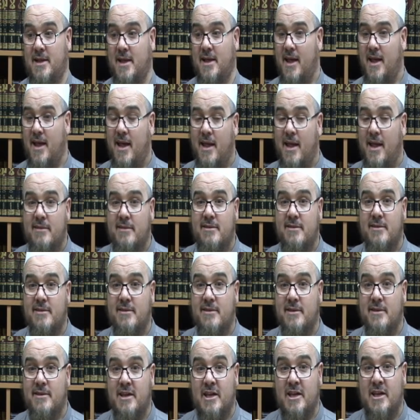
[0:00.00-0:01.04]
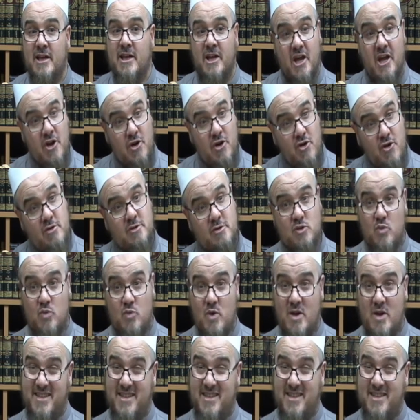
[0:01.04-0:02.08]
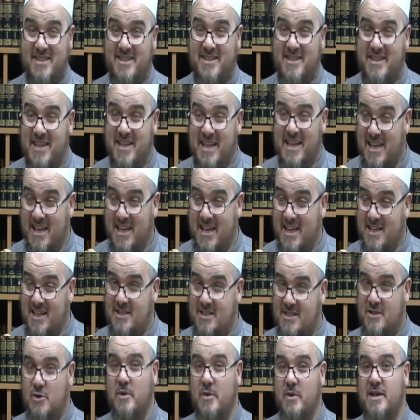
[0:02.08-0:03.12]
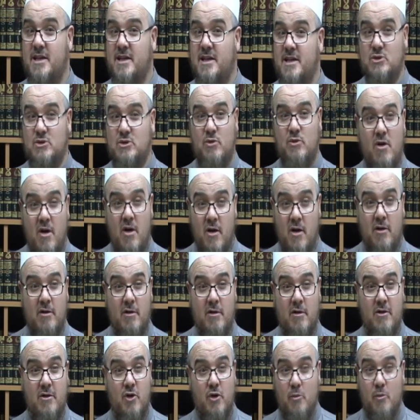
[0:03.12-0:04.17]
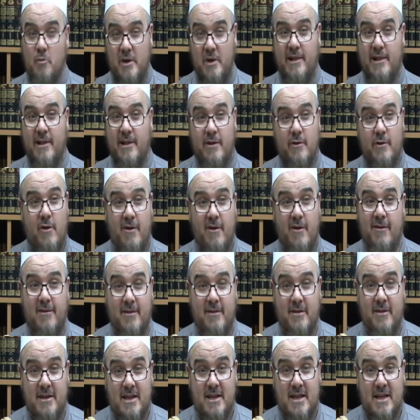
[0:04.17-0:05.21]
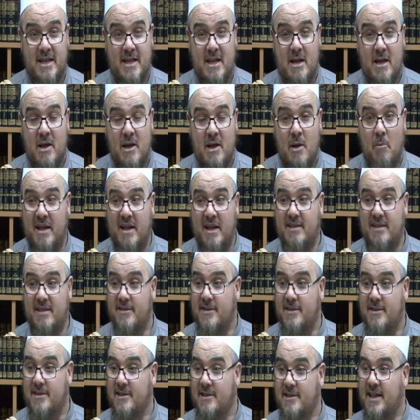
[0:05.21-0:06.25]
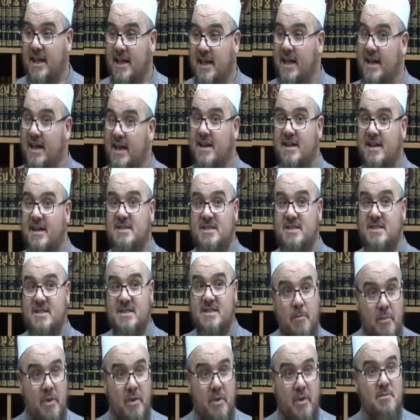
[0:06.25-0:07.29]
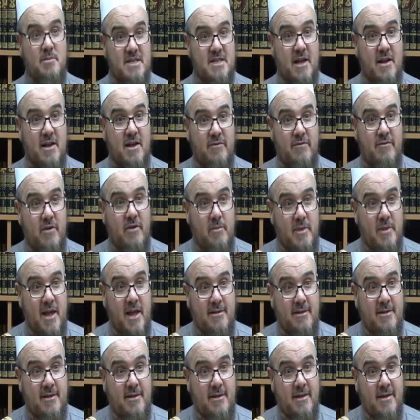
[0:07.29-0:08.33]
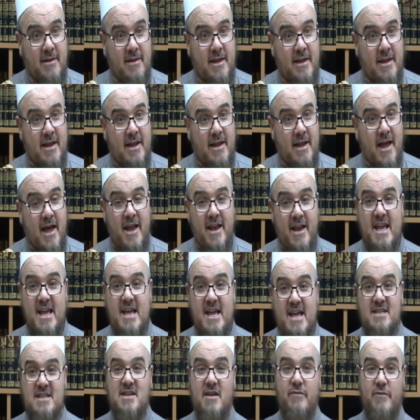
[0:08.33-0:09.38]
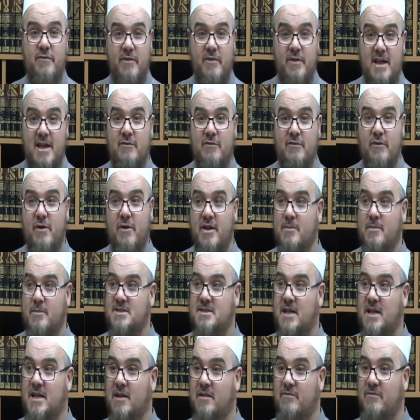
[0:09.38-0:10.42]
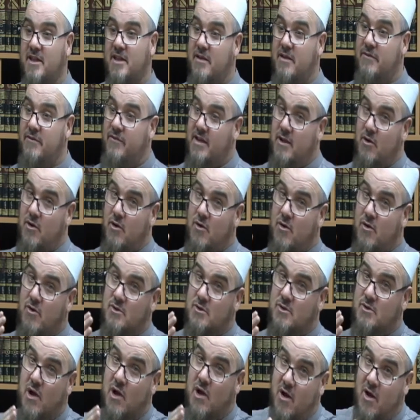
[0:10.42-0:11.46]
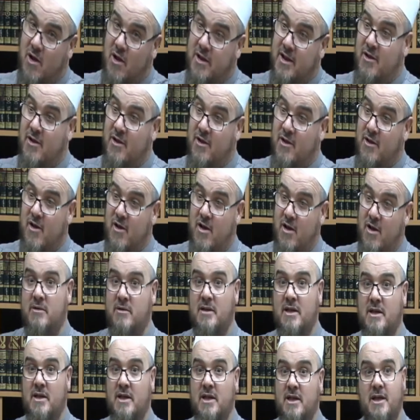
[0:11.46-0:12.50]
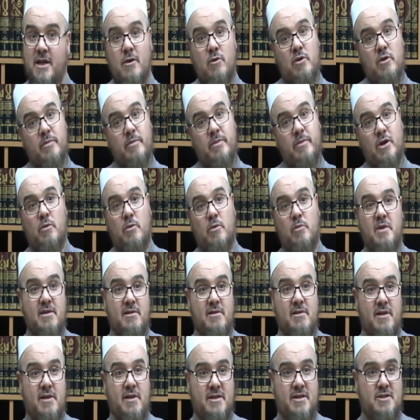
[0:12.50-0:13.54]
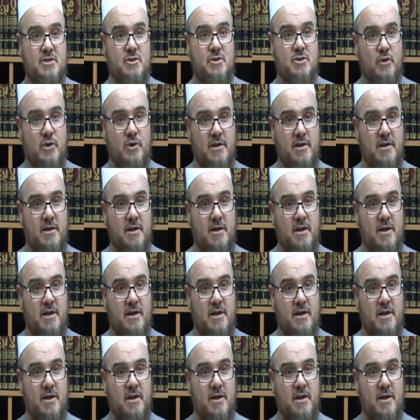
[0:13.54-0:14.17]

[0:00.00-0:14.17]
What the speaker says: And he knows what he is doing is wrong, completely wrong. But he cannot stop himself from that. And he is afraid for himself that if he goes on and on, he will be completely destroyed.